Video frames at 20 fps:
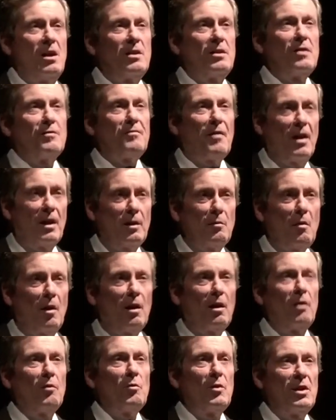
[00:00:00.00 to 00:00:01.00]
The
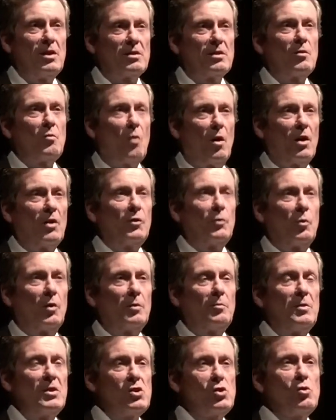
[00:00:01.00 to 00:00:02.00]
fundamental reason was
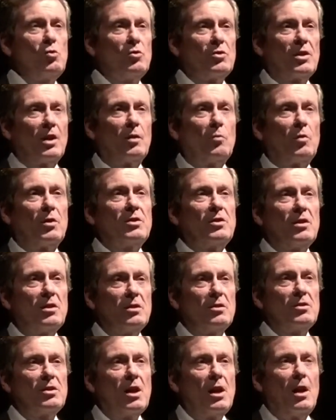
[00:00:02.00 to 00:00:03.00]
what Vishu said, which
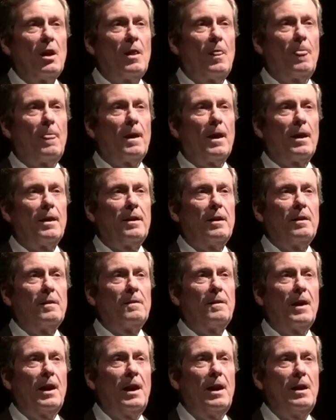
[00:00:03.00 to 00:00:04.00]
is that
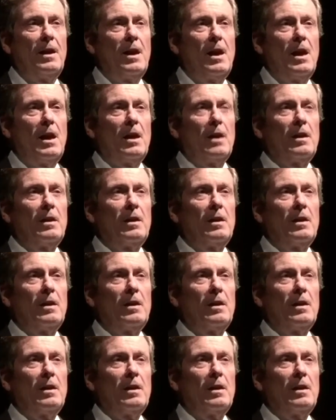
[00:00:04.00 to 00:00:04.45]
they,